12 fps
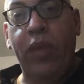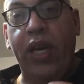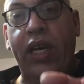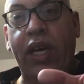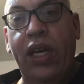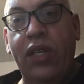
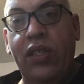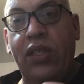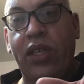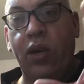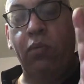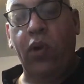
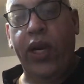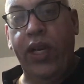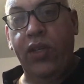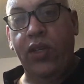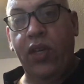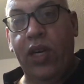because their
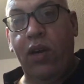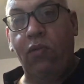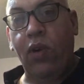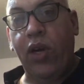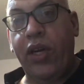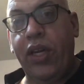brains are
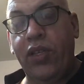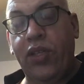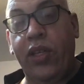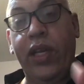not working.